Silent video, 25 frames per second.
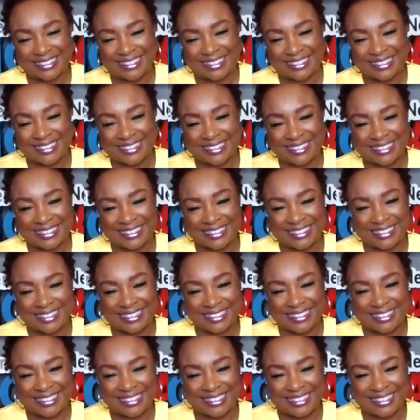
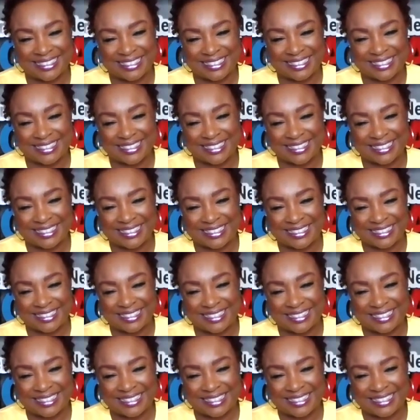
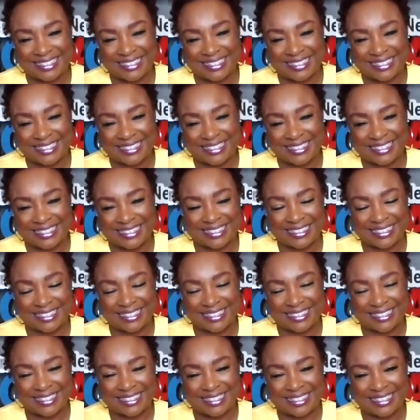
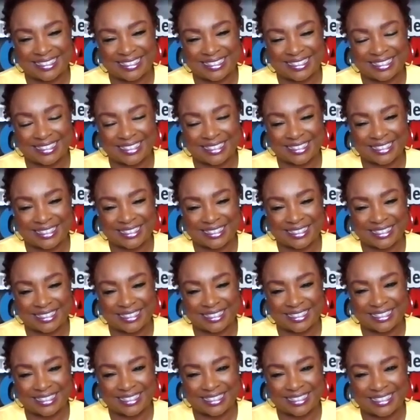
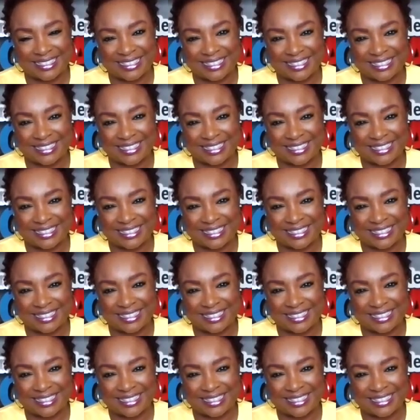(silent)